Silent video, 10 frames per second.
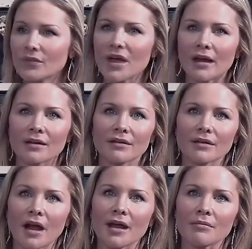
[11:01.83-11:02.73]
that
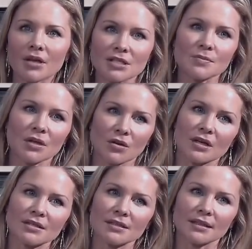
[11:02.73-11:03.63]
I must be
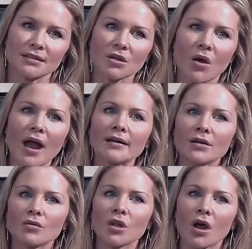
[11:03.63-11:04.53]
crazy. So I
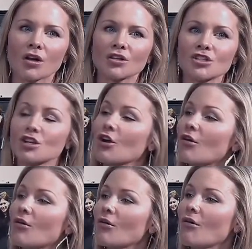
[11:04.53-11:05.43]
no longer
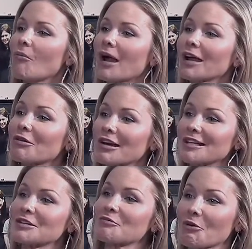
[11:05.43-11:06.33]
show my
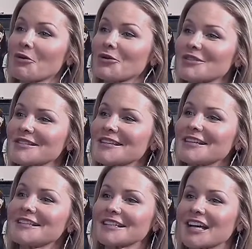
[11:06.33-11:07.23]
crazy roles
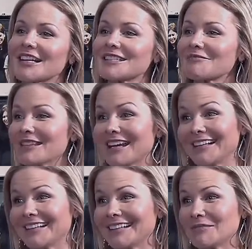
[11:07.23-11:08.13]
to guys I'm
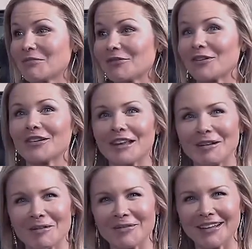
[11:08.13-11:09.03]
dating before
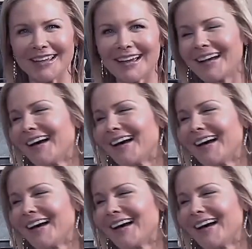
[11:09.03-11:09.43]
they know me.